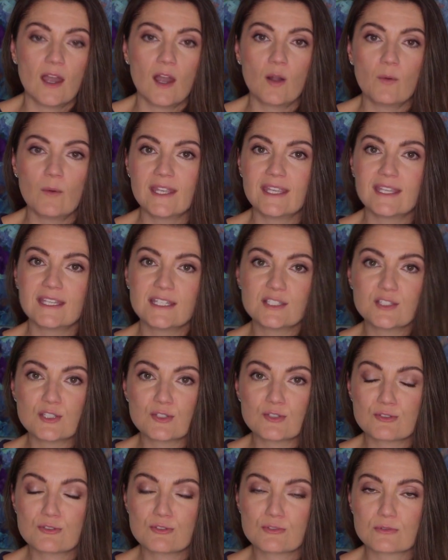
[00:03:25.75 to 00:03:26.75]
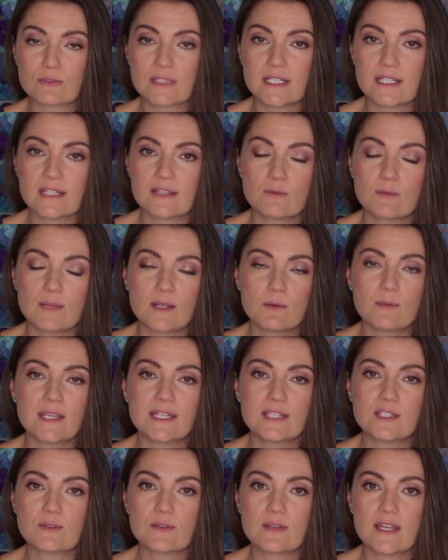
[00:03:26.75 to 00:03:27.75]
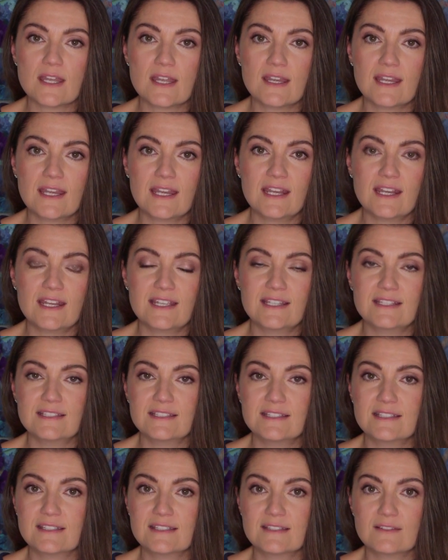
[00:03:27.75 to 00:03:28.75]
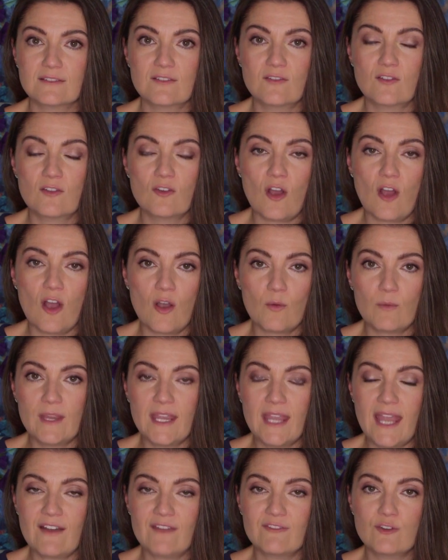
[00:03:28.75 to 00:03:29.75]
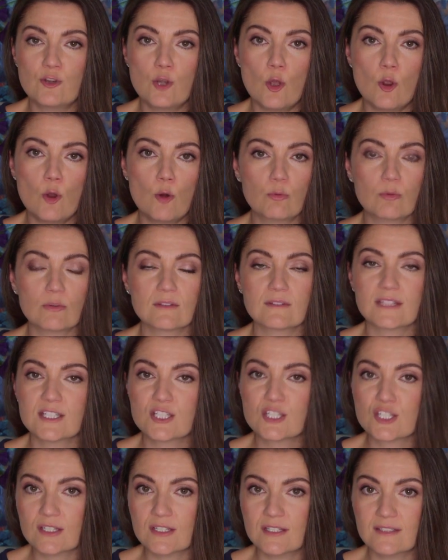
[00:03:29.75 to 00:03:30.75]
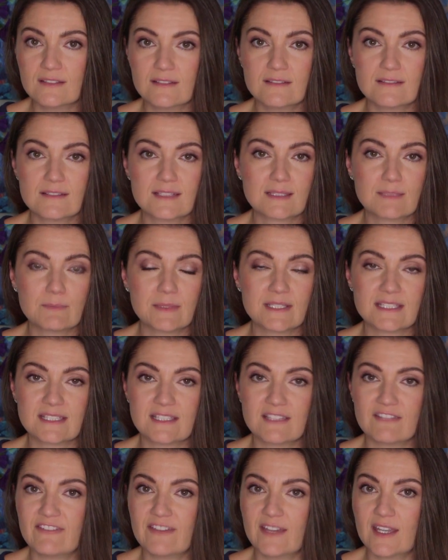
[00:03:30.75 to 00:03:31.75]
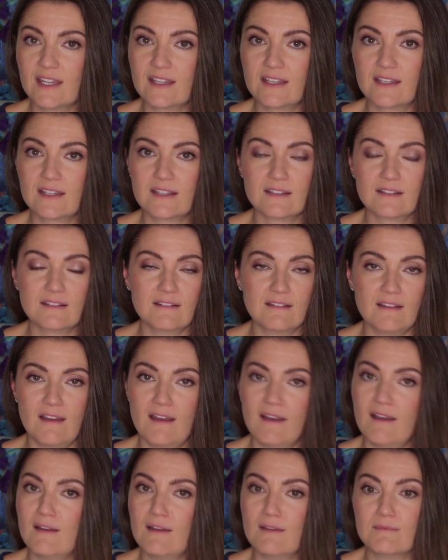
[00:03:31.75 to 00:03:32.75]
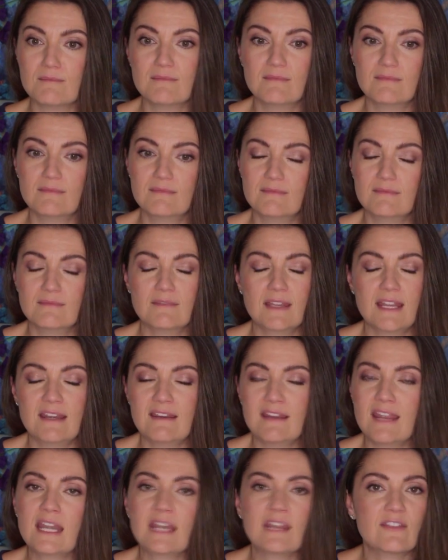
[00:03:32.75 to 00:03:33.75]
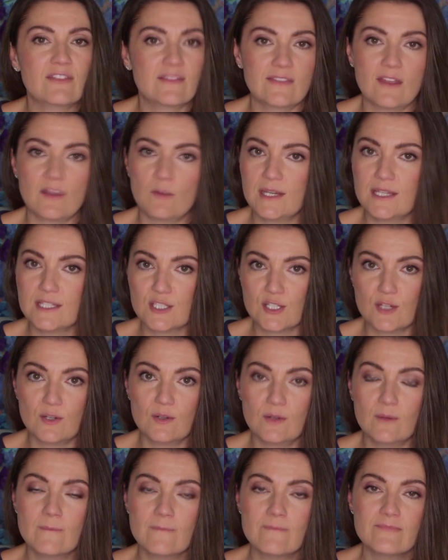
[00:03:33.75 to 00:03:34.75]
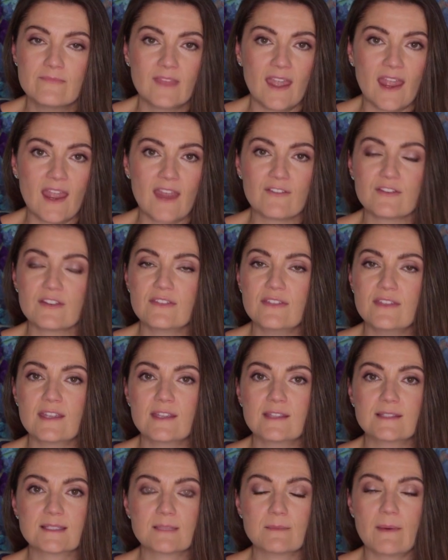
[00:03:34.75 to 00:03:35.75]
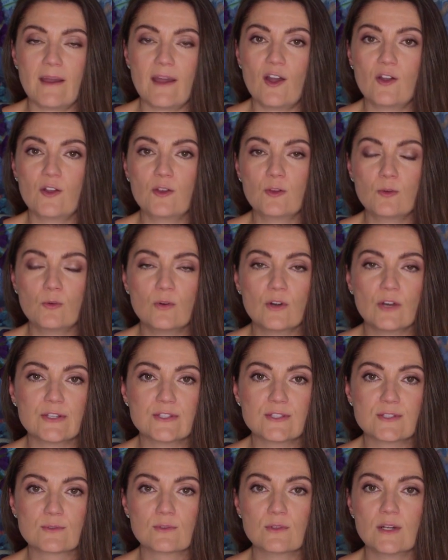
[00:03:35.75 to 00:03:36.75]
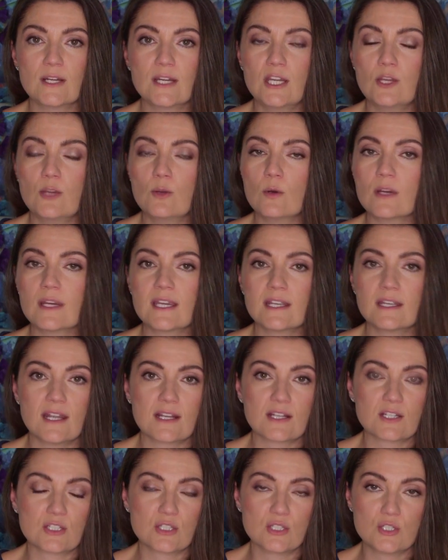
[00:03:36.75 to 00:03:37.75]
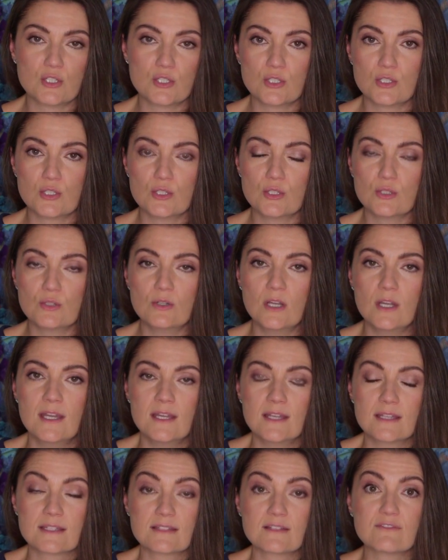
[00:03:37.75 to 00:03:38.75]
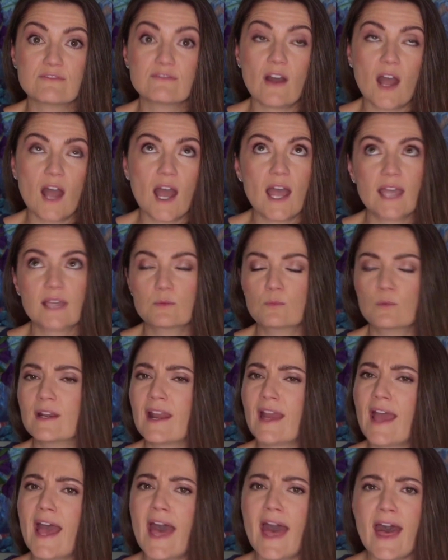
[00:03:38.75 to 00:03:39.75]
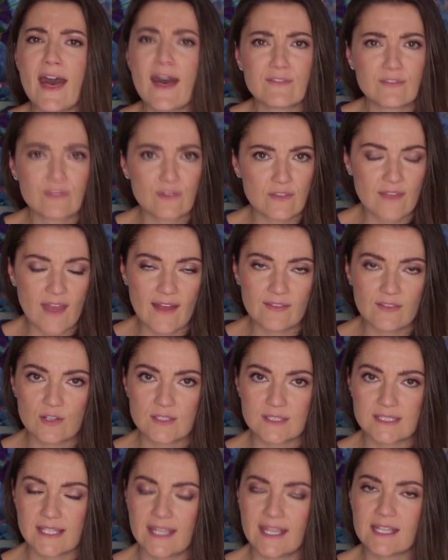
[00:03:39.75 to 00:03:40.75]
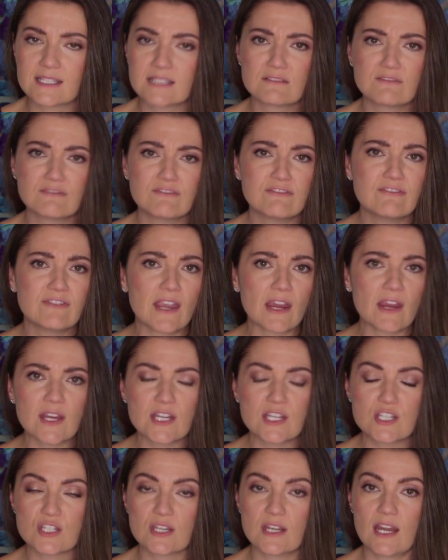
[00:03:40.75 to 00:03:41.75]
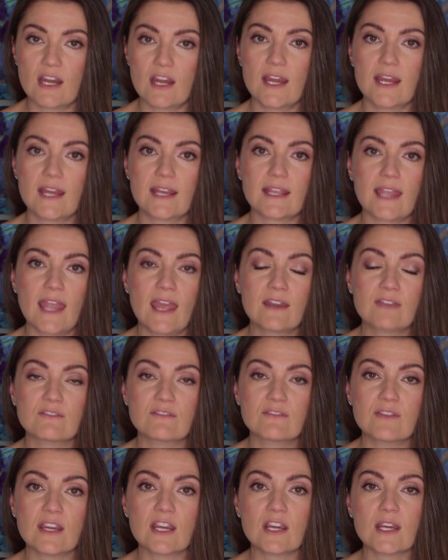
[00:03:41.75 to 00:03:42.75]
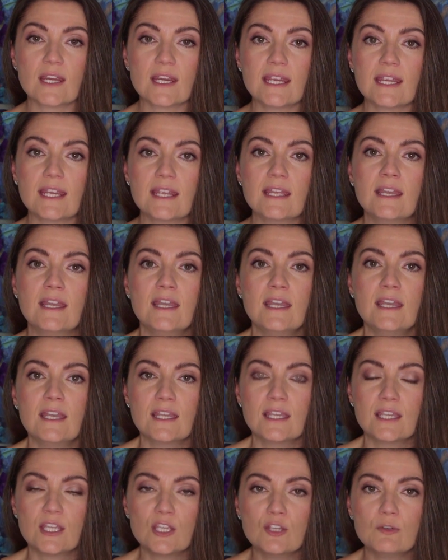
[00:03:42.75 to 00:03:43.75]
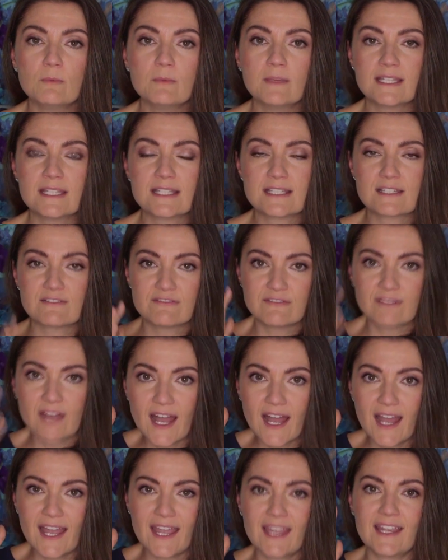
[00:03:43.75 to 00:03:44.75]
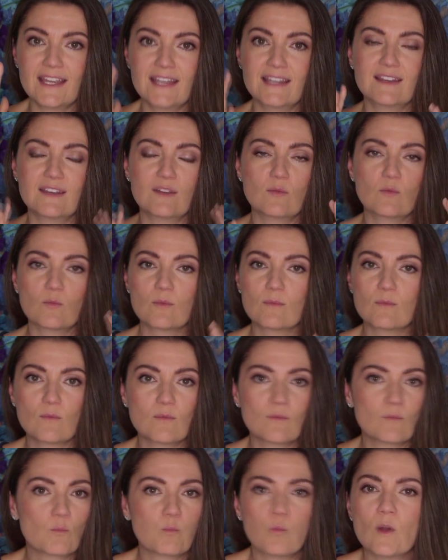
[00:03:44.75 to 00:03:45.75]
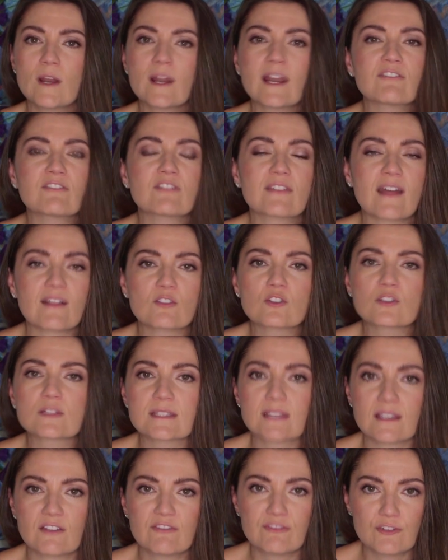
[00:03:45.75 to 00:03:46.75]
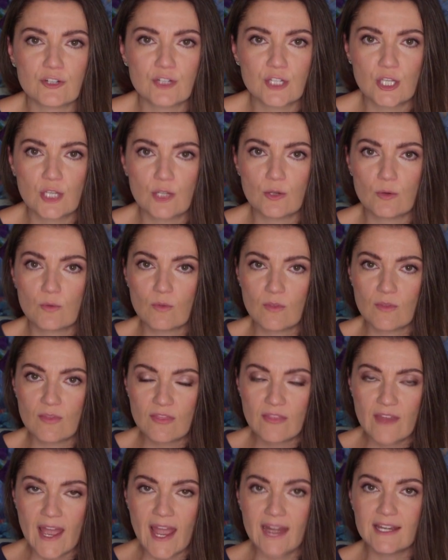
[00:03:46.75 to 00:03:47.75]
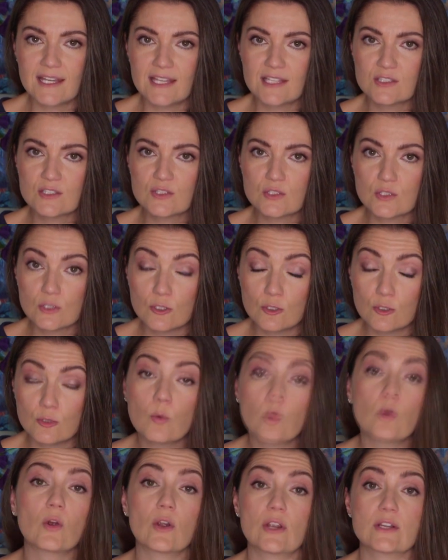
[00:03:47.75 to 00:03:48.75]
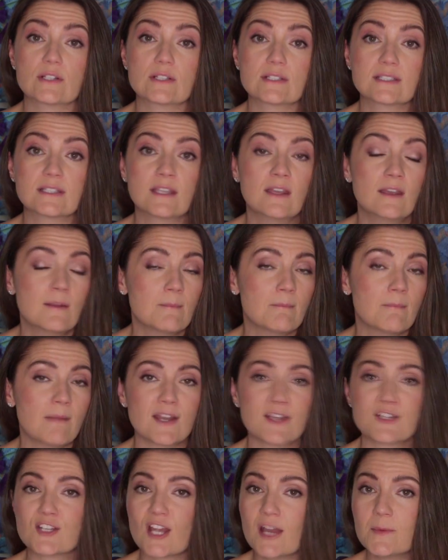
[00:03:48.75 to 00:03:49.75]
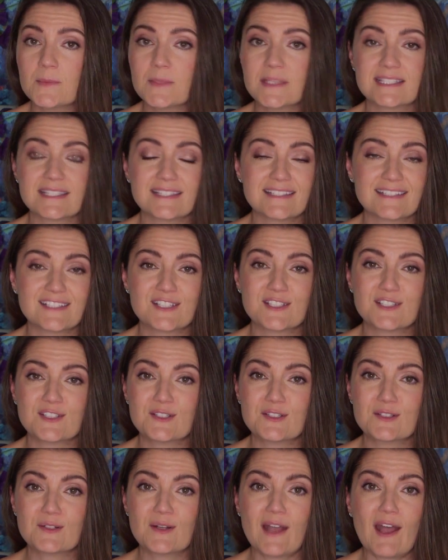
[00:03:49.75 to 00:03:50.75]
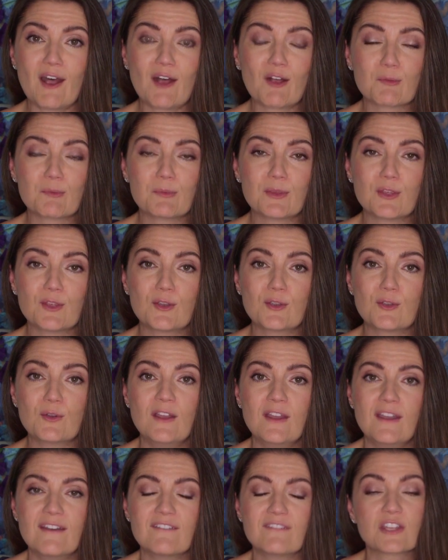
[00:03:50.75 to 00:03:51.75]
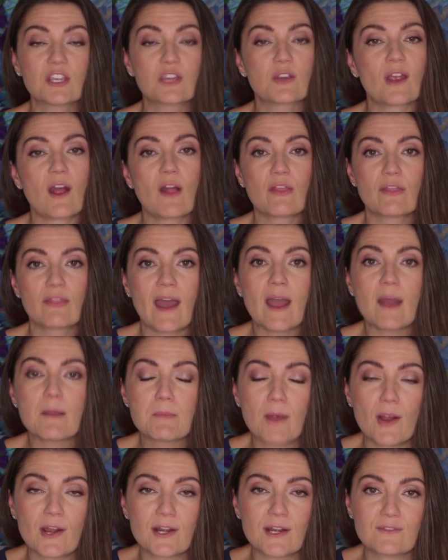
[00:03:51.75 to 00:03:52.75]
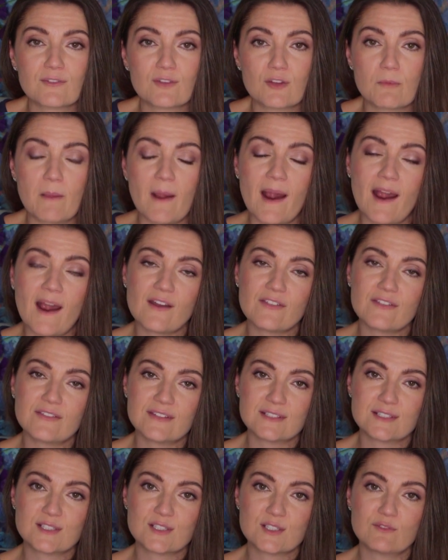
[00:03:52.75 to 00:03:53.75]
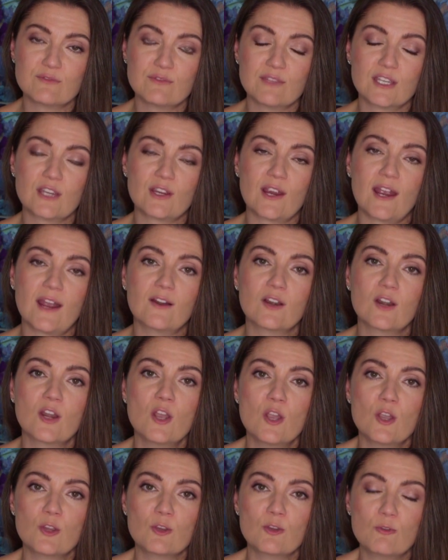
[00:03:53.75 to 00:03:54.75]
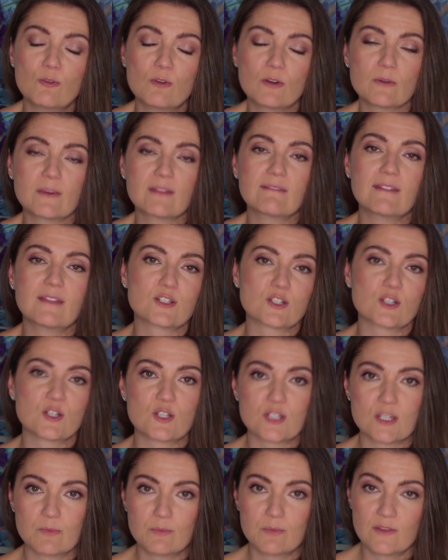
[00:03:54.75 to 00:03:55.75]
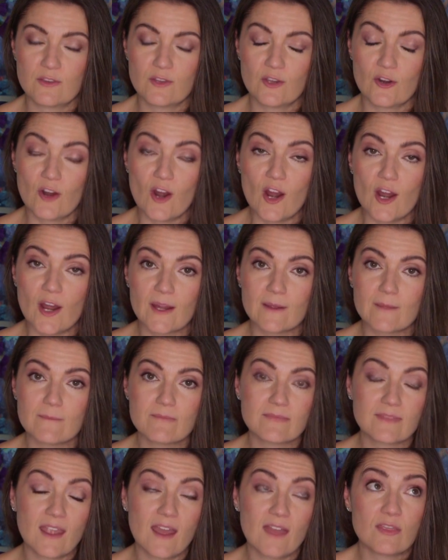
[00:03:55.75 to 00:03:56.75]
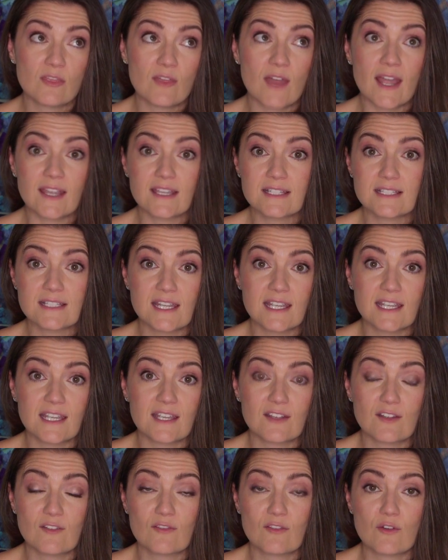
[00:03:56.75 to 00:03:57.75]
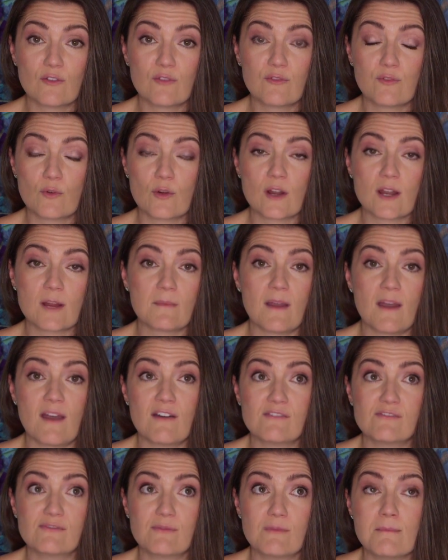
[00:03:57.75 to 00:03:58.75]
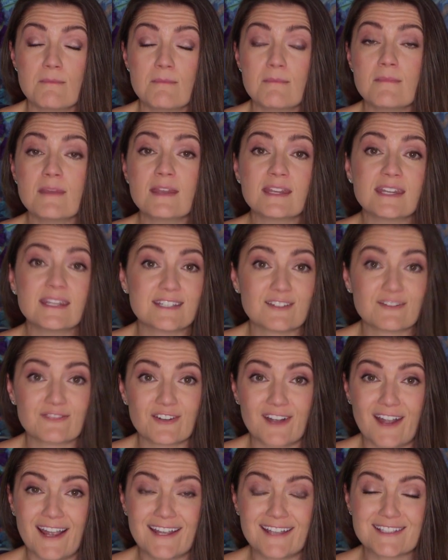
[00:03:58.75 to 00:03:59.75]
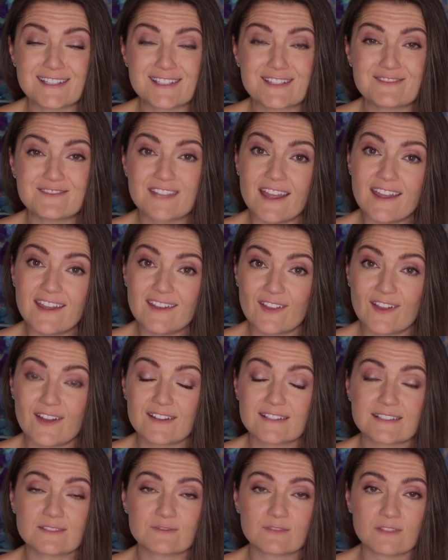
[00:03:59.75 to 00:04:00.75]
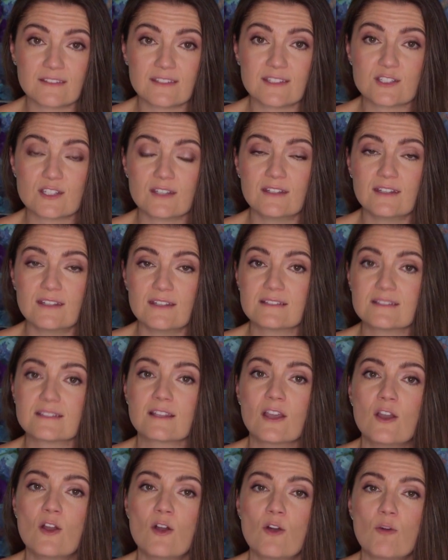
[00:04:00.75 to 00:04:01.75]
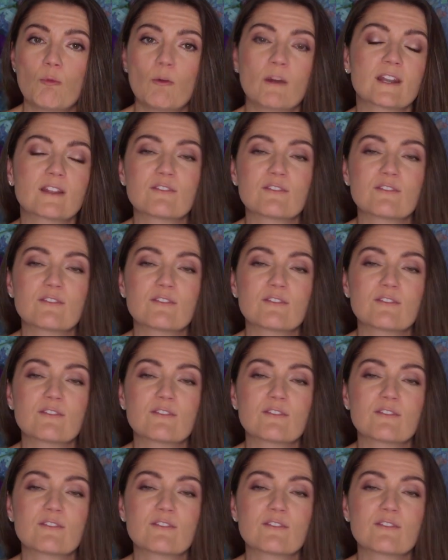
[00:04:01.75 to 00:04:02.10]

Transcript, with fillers: awakening to your story the way we do it, it is not, we have no religion specific. Um, in anything that we do. Everything is about your story, your connection to divine, whatever that looks like. It's very generic and very human, divine, whatever that looks like for you. That is yours. My job isn't to help you figure out that part of your path, it's to figure out your relationship with your heart. And that can take the form of many different kinds of dialogues, and religion is one